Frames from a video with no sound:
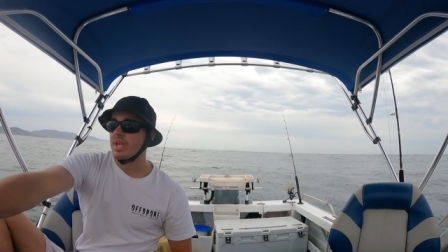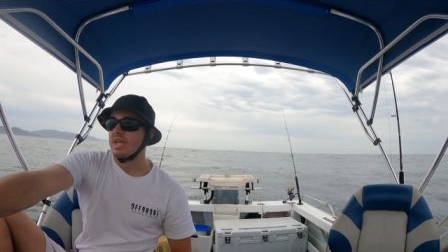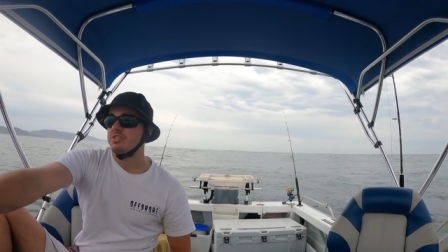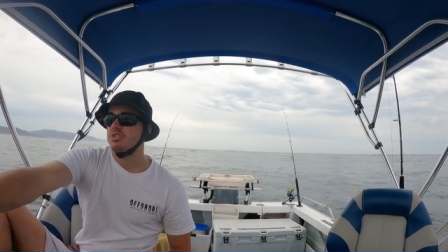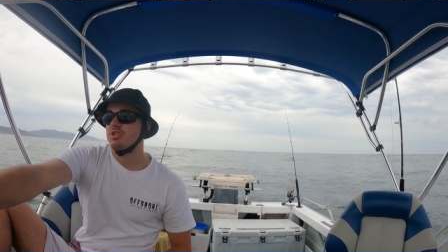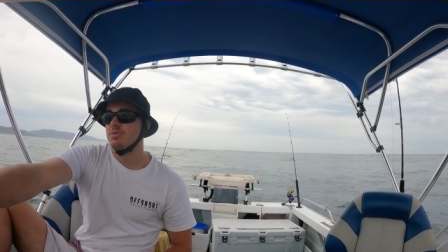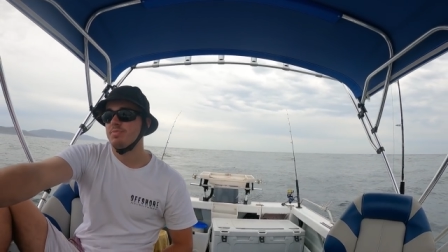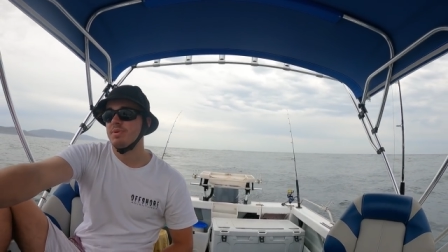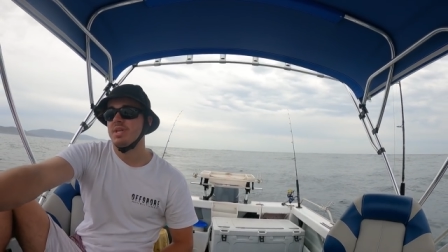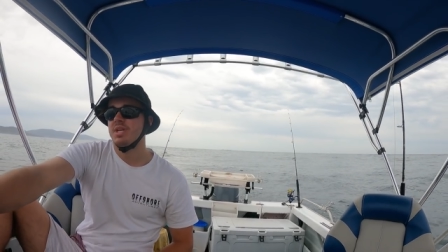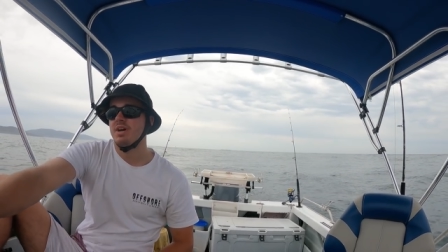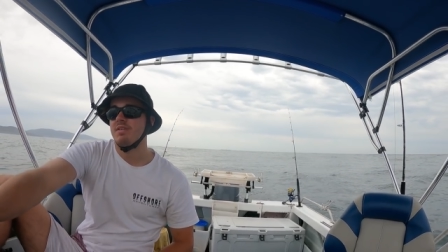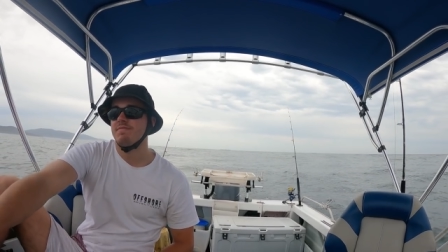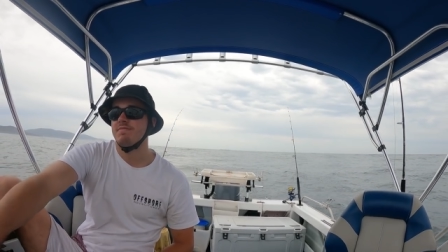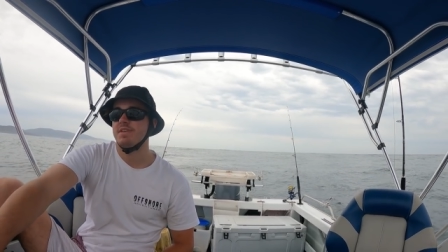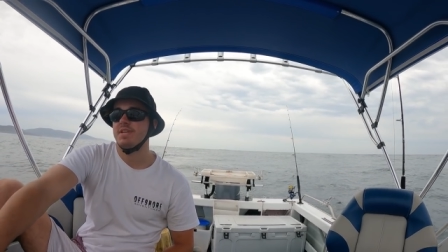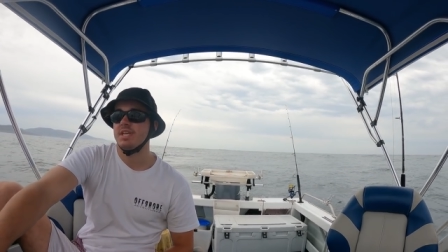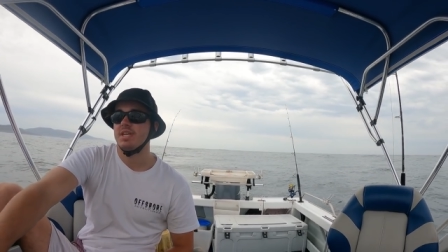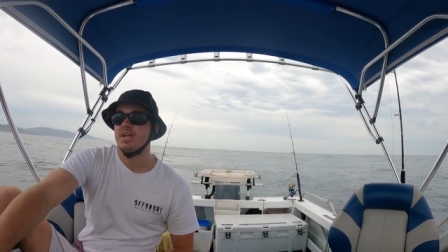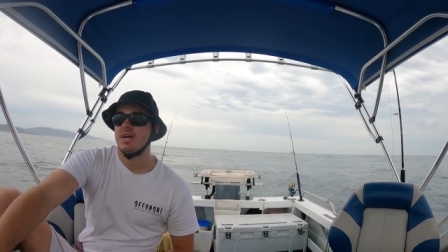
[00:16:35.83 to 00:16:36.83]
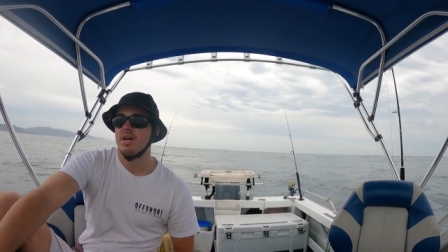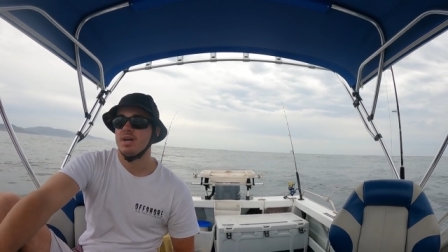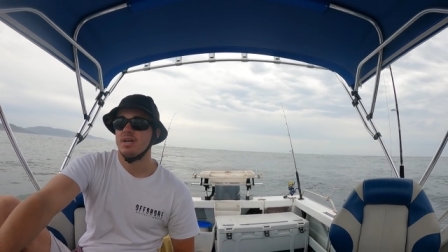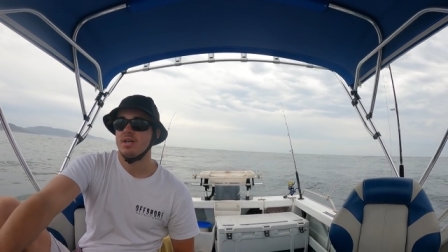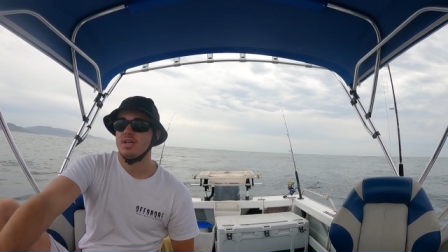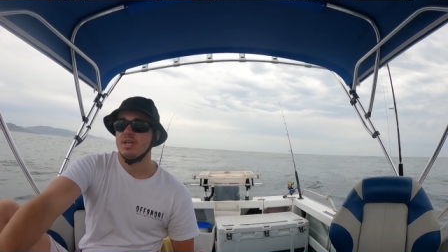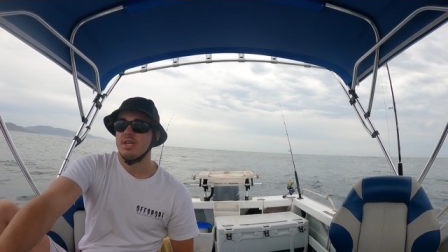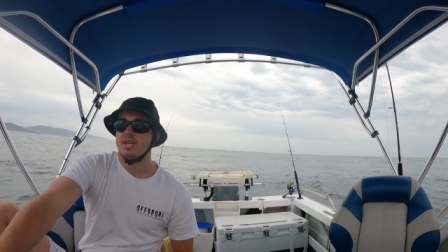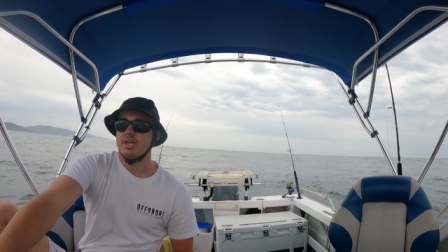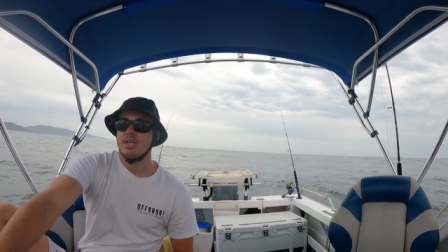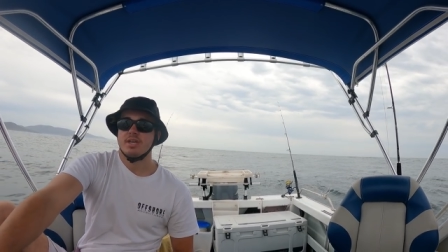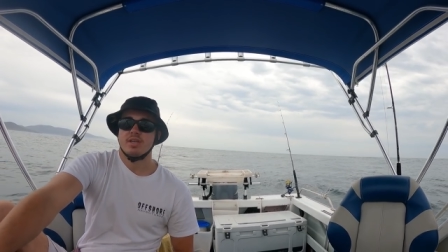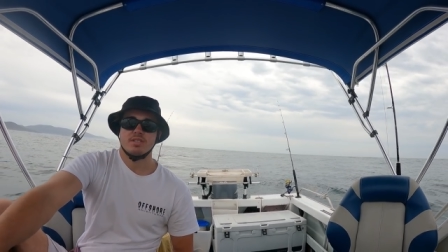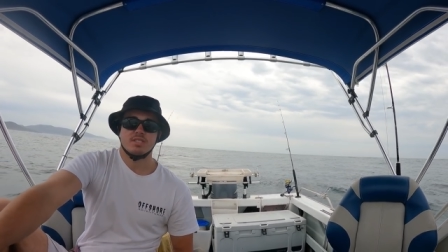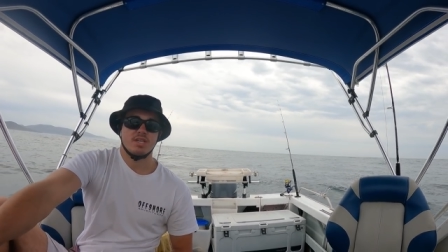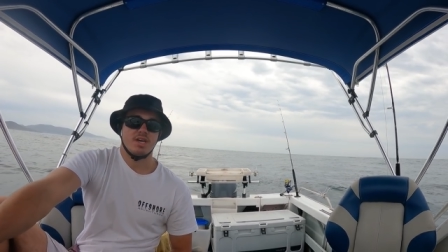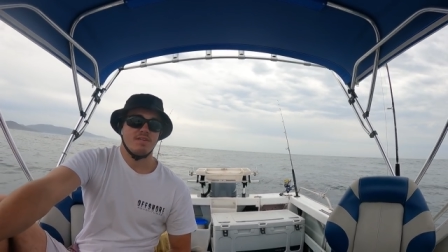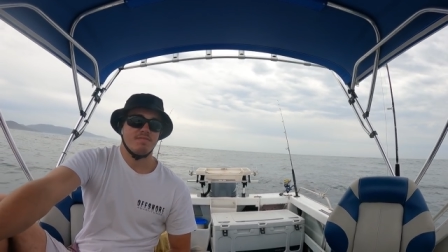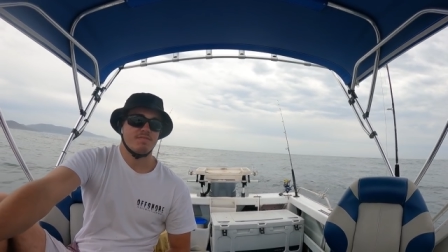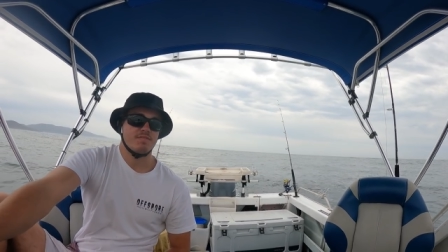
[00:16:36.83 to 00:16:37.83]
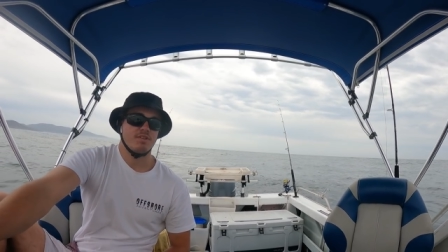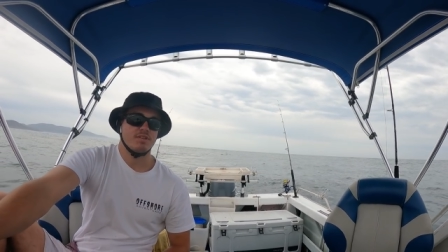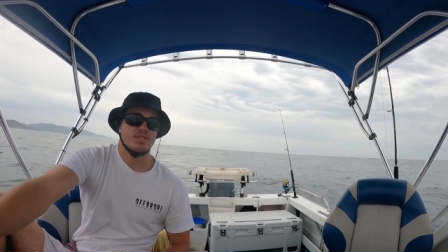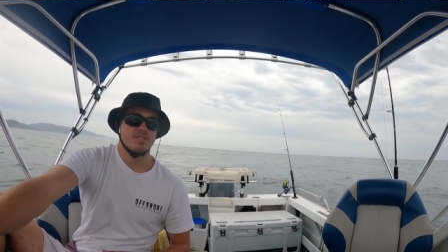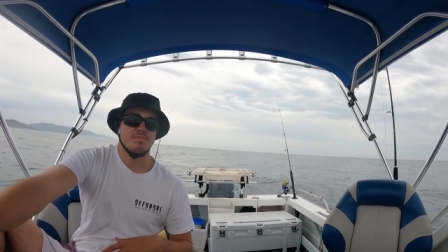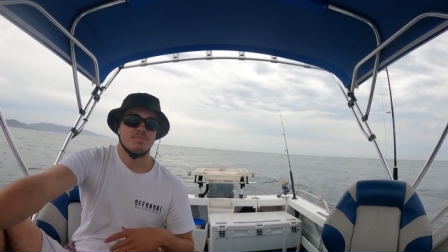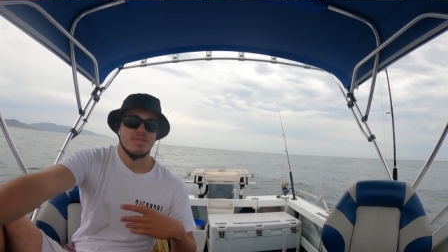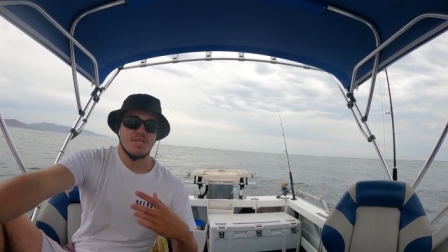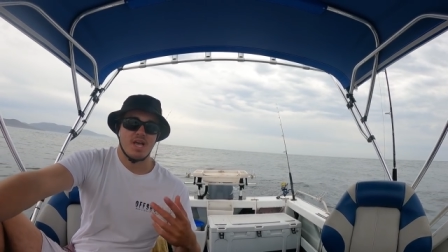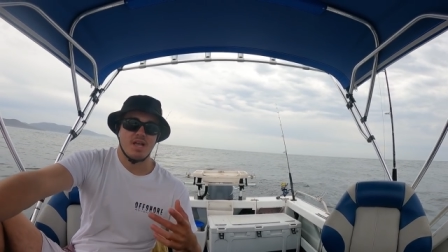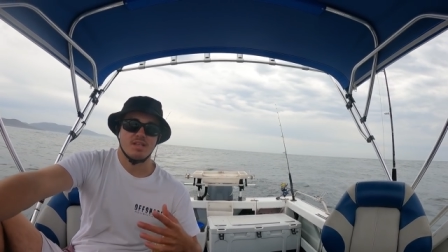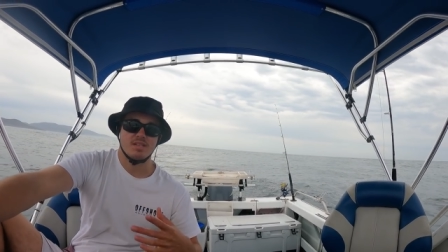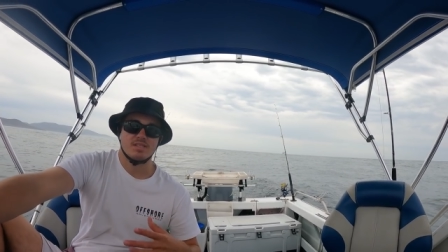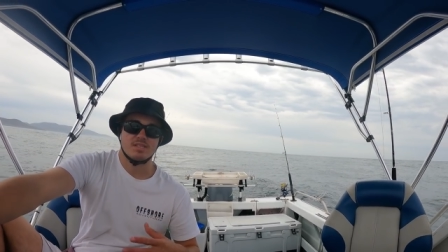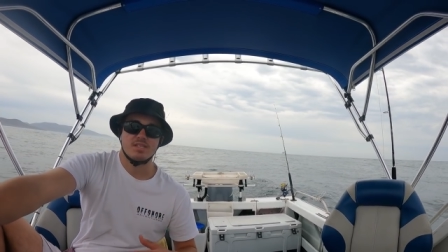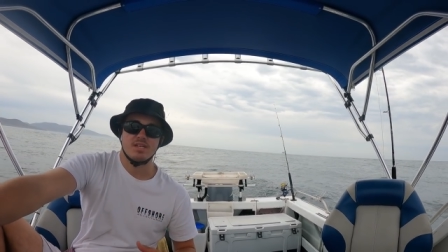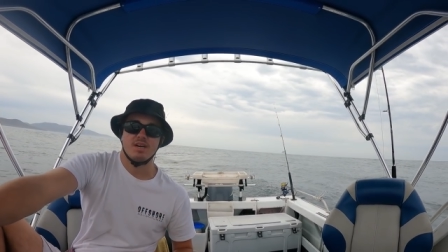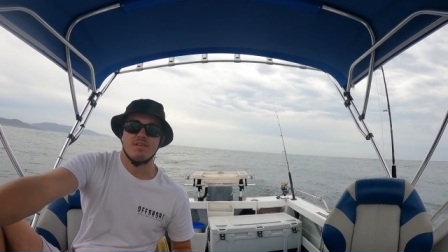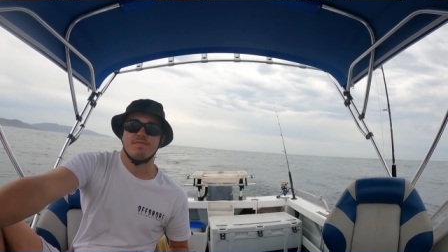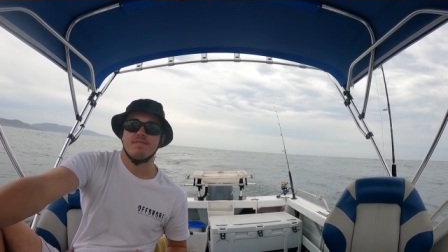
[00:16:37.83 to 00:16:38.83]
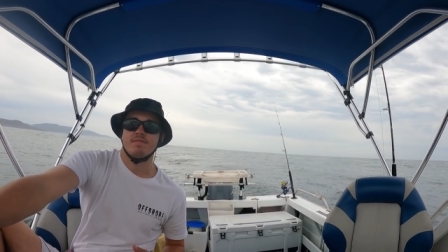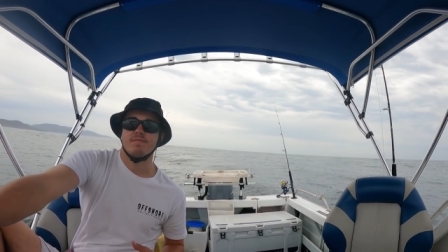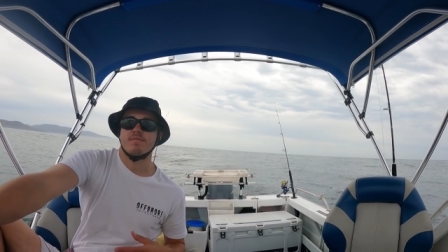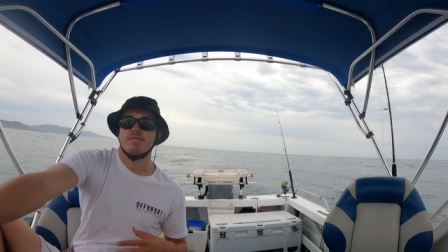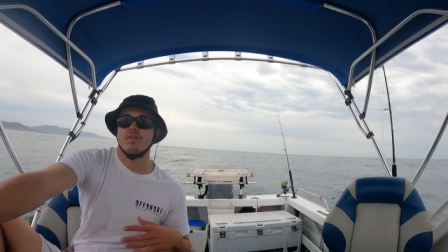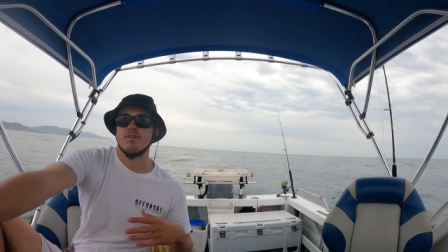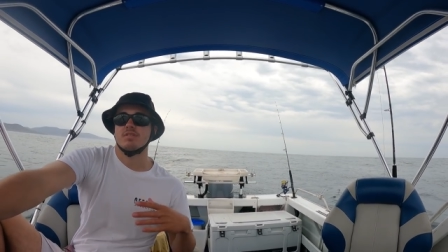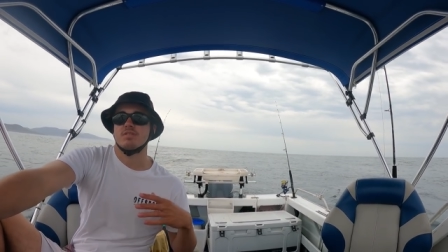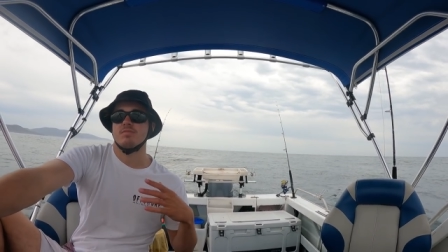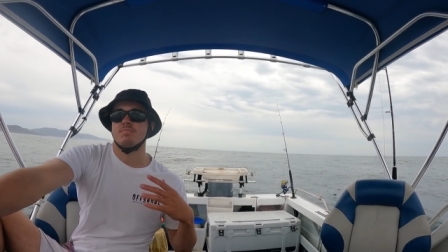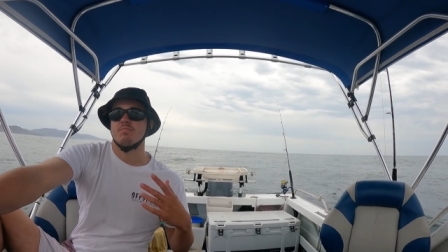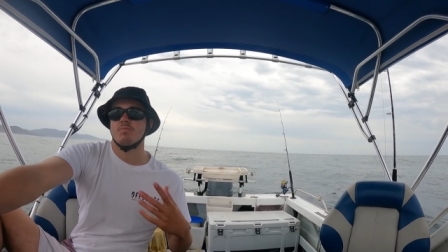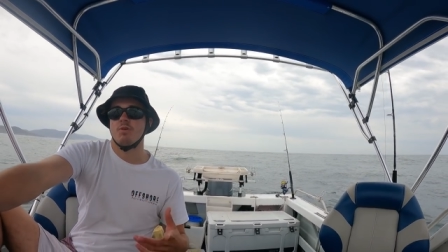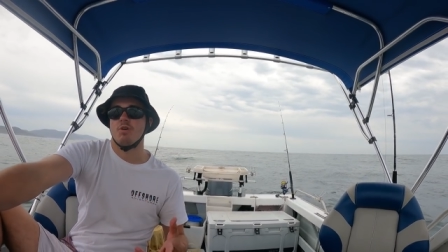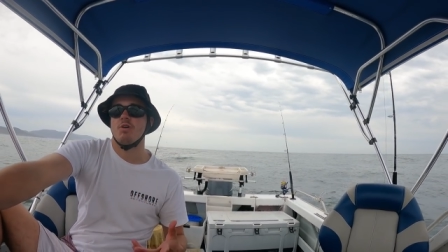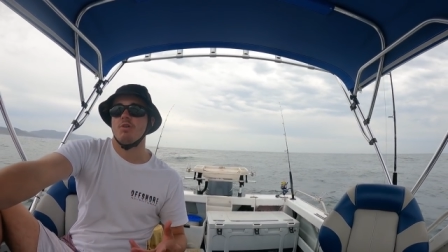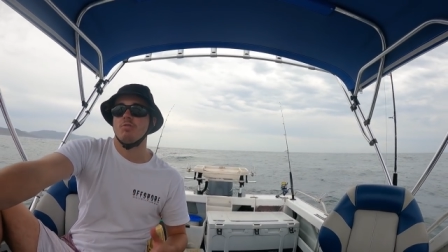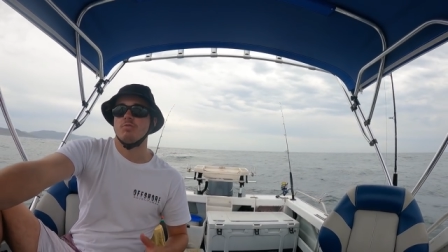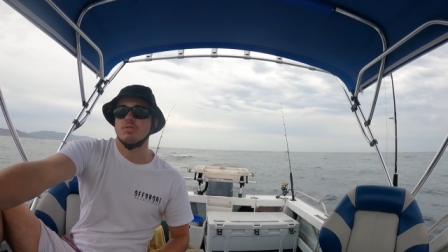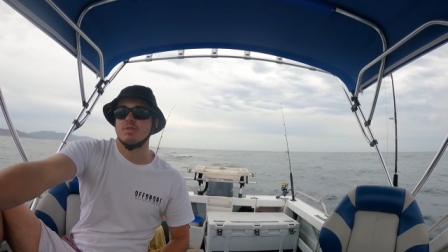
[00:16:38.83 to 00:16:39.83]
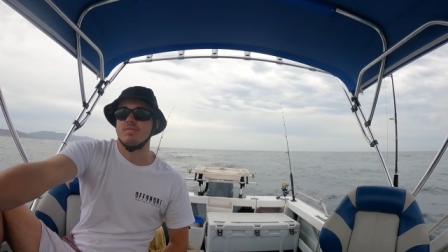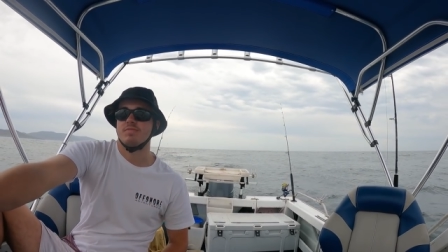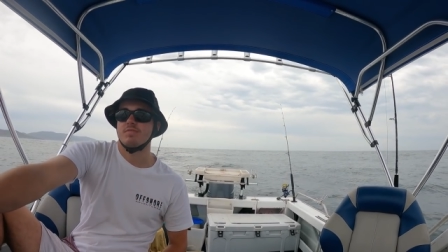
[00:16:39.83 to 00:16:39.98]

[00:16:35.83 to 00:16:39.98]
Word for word: it should be enough for dinner, because I've got some salad stuff, I've got some rolls,